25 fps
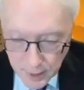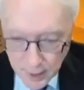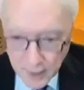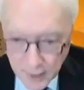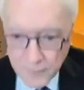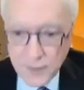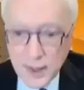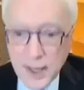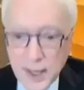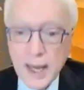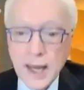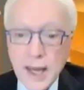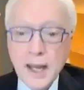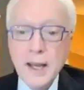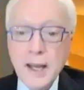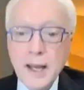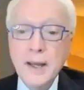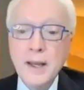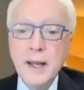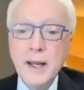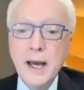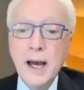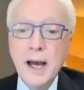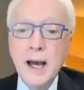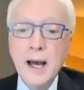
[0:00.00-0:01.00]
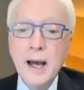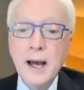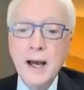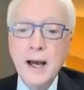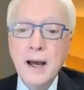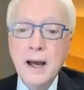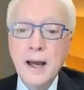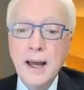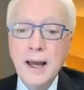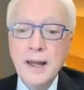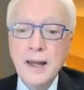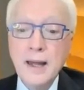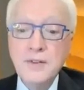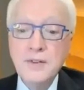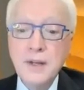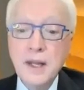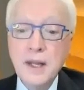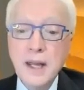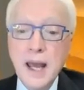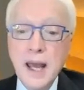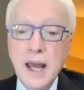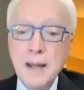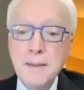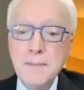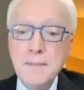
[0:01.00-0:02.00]
I've had
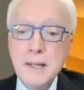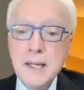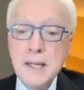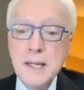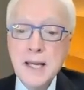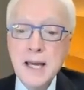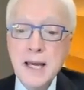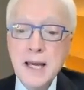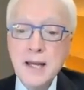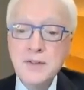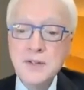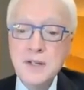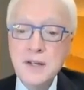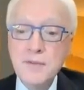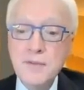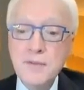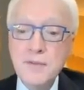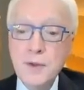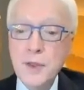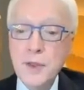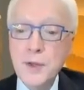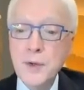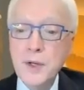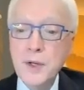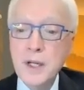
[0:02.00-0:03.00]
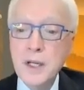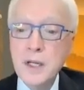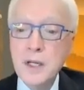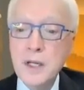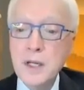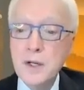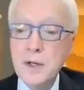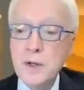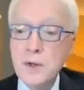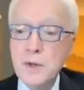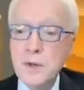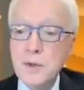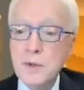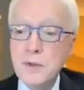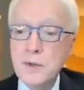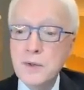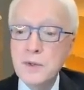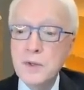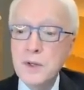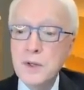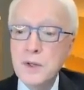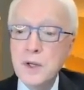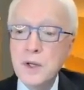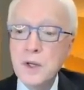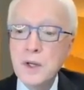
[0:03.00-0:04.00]
AB, SD for 30
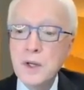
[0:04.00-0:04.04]
years.